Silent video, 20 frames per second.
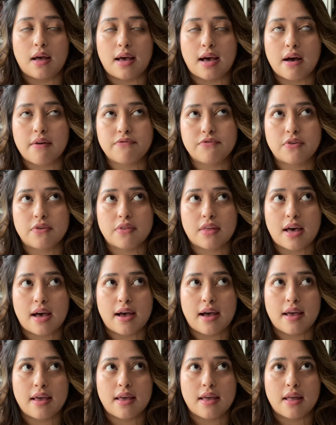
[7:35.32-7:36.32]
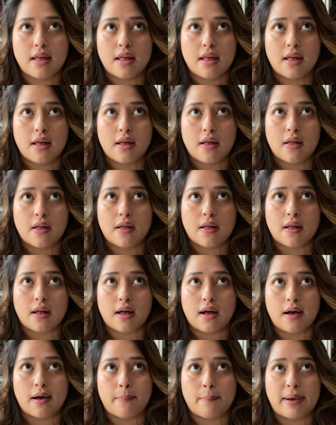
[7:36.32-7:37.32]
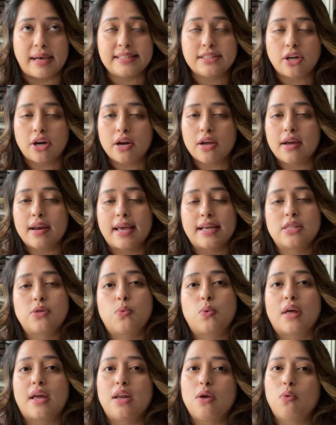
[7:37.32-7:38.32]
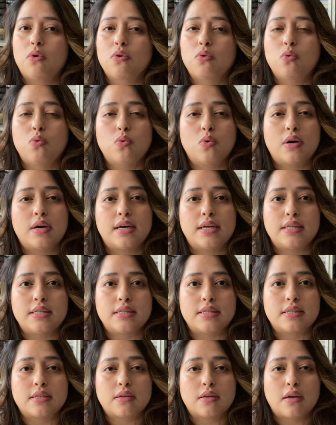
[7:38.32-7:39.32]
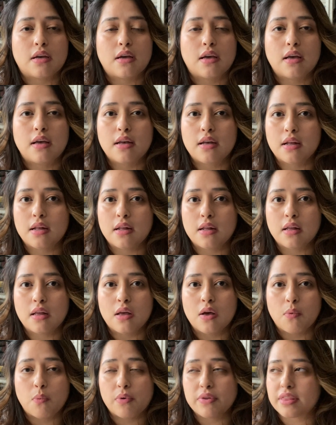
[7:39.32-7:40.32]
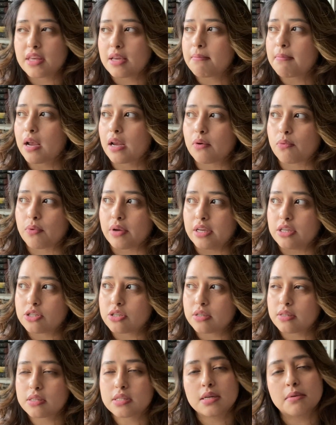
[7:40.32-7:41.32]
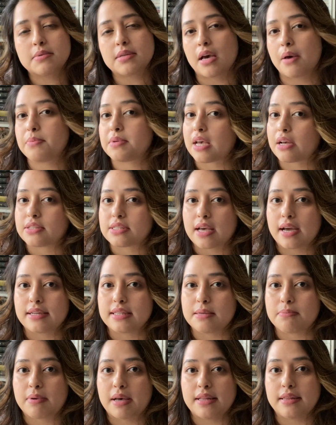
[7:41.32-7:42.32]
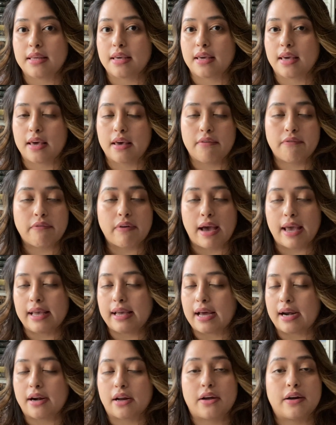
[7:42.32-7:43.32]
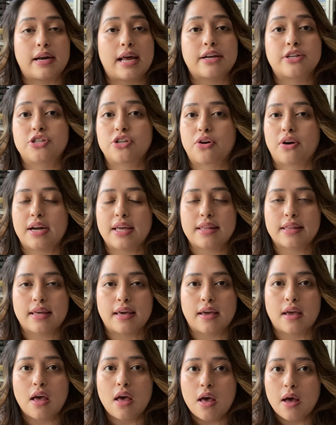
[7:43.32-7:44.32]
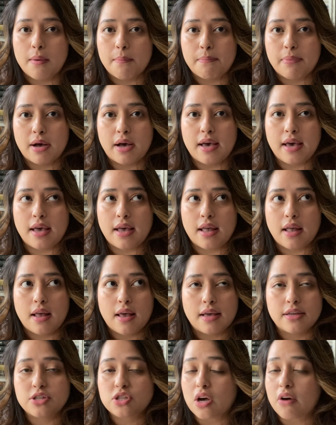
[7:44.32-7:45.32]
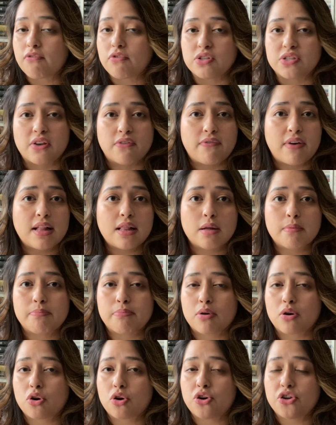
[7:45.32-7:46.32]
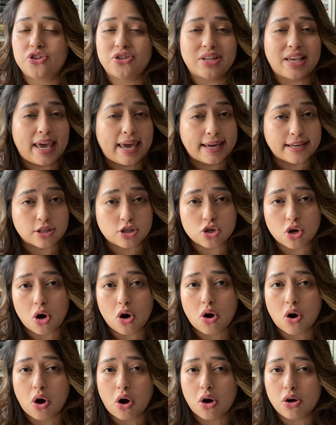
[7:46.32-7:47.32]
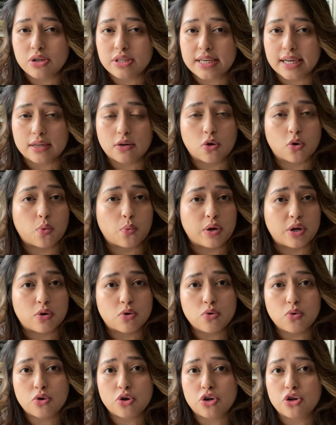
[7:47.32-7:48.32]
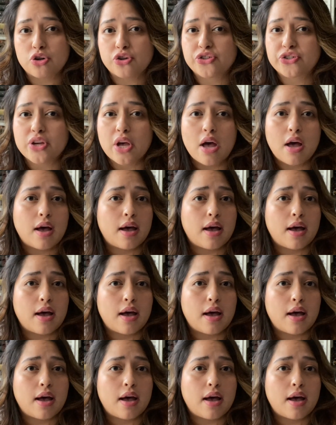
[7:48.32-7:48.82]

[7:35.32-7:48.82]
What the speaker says: After that, I started connecting with anyone who was within my region, sometimes outside, depending if I got a connection or anything, but software developers, HR, technical recruiters,